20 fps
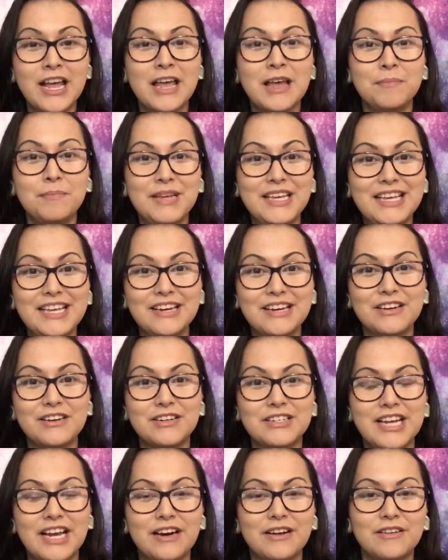beginner
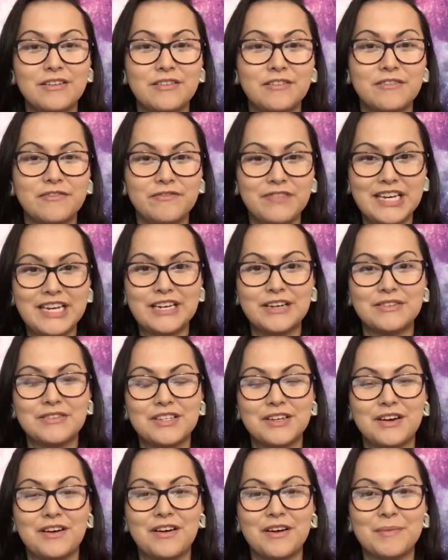tarot videos
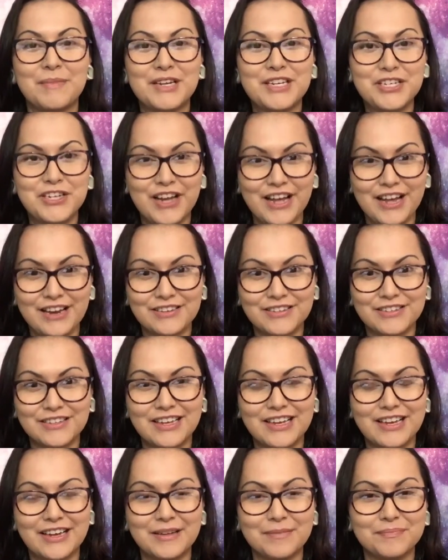on my
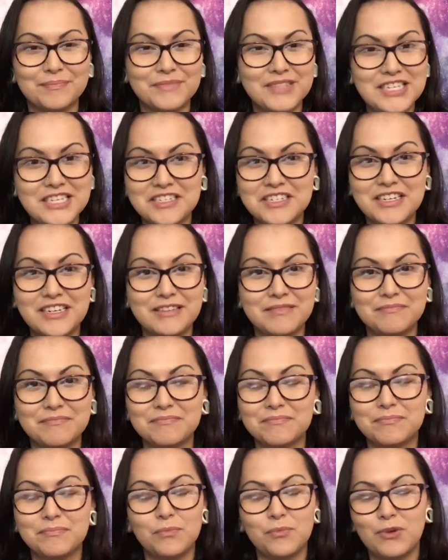channel,
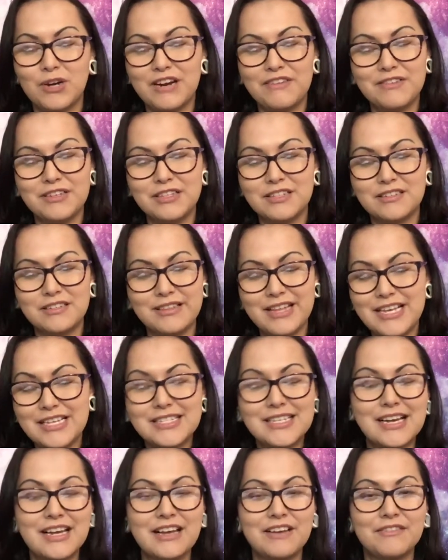teaching whatever little things
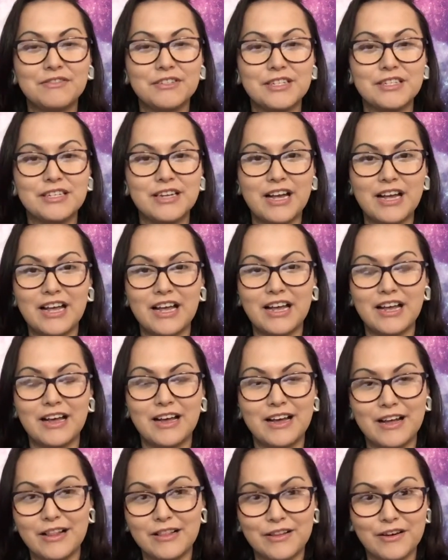I have learned
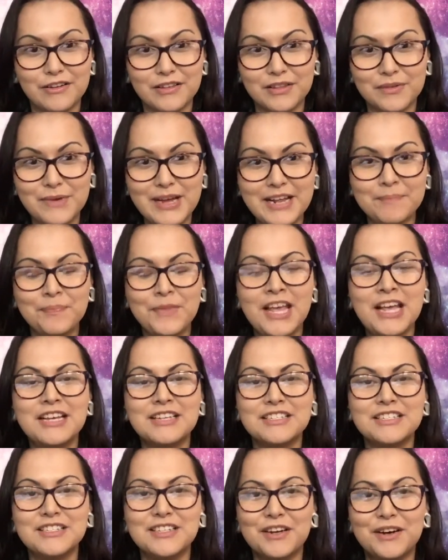along the way.
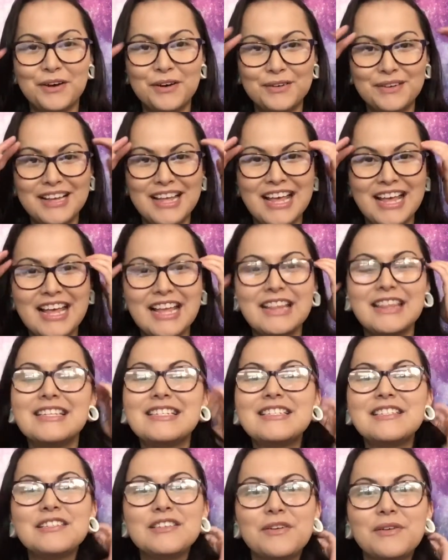So this
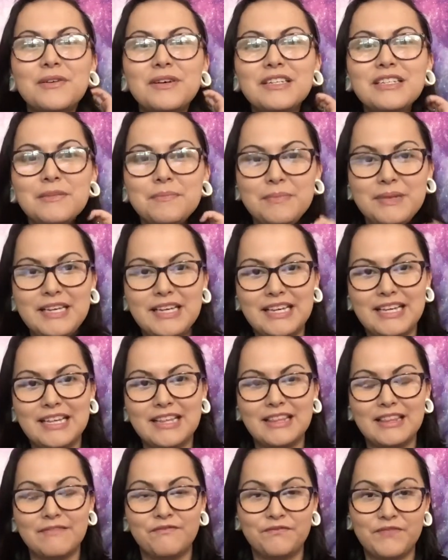is going to be
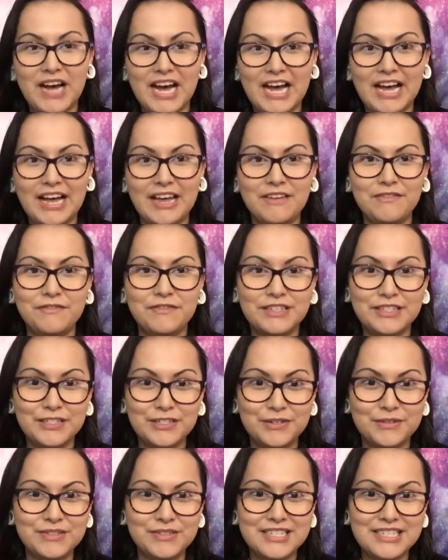5
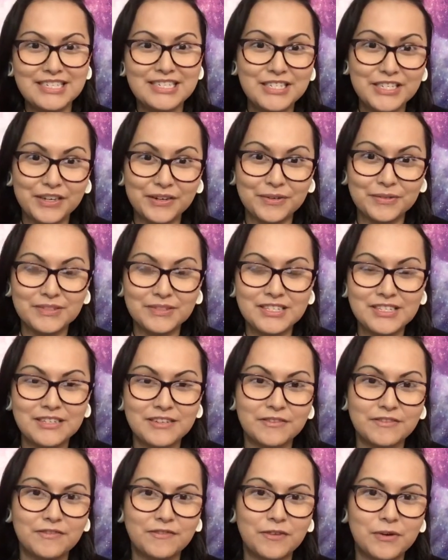do's and don'ts
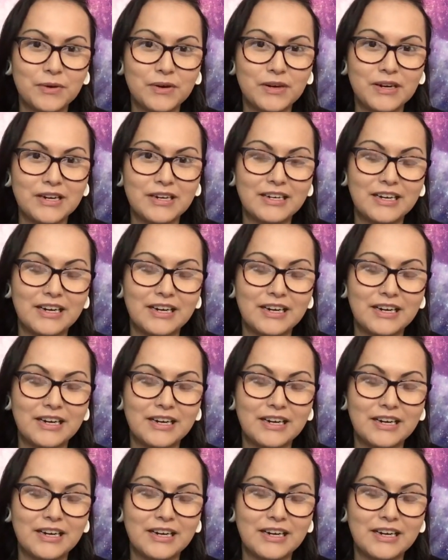for